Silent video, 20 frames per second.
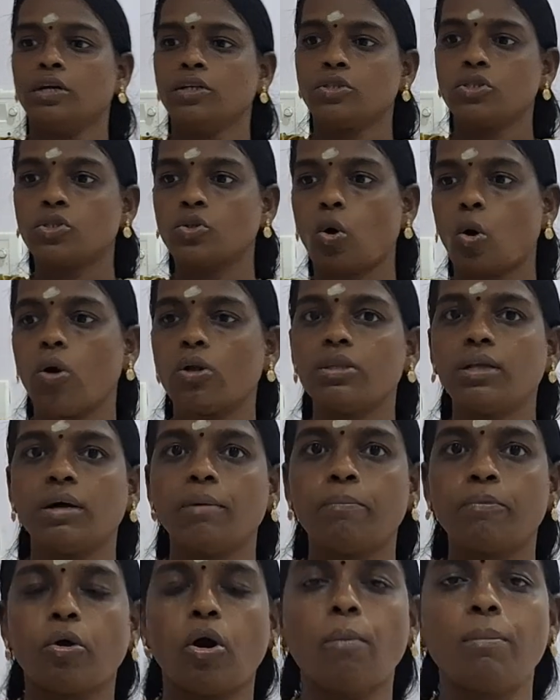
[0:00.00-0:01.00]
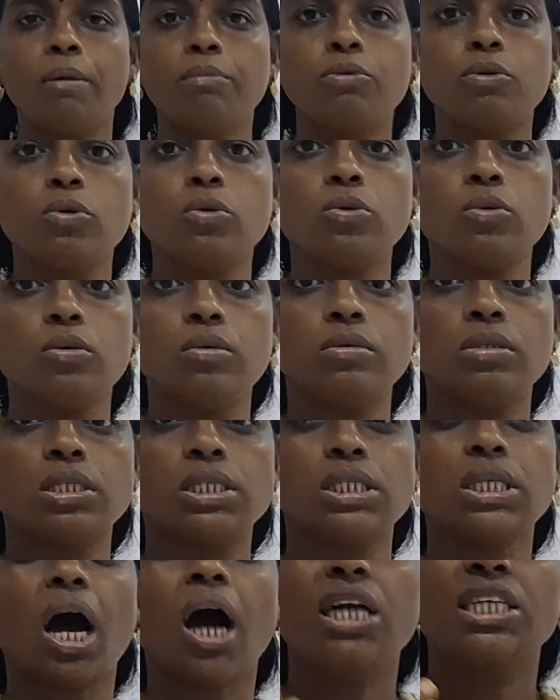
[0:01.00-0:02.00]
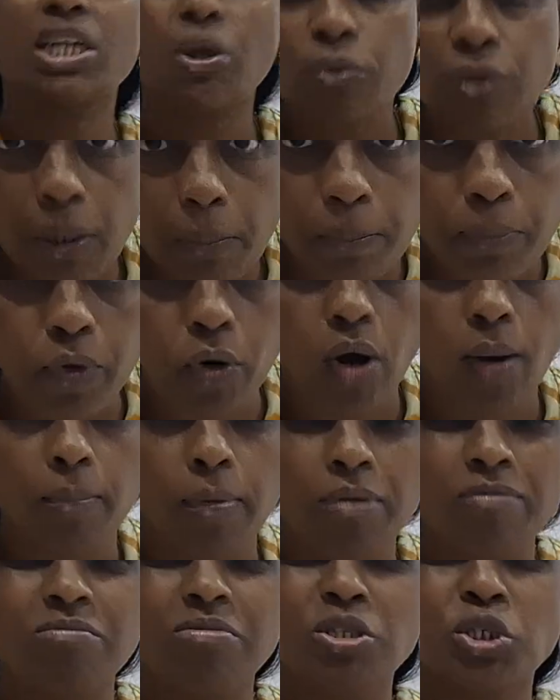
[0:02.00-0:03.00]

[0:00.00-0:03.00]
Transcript: to solve the problem, to sort out the problem